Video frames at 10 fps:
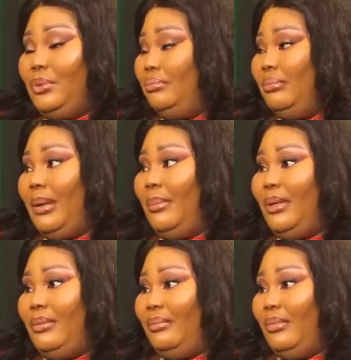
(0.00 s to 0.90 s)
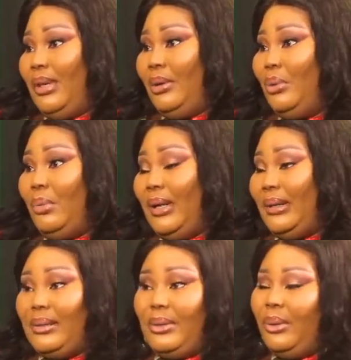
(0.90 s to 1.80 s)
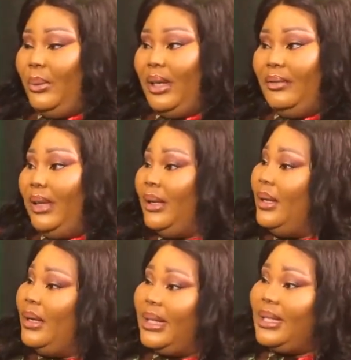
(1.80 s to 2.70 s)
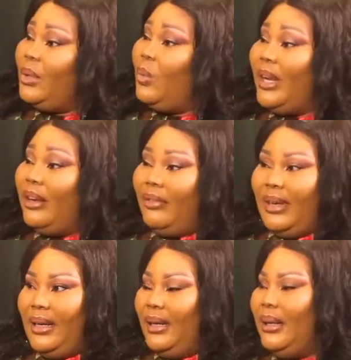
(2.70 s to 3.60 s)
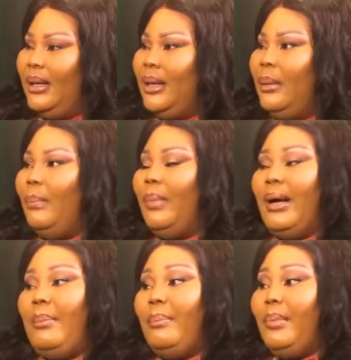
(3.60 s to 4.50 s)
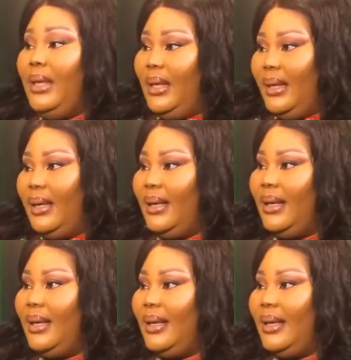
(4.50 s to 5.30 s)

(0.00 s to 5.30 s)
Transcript: you are no more a Christian or whatever. You can say whatever. But me,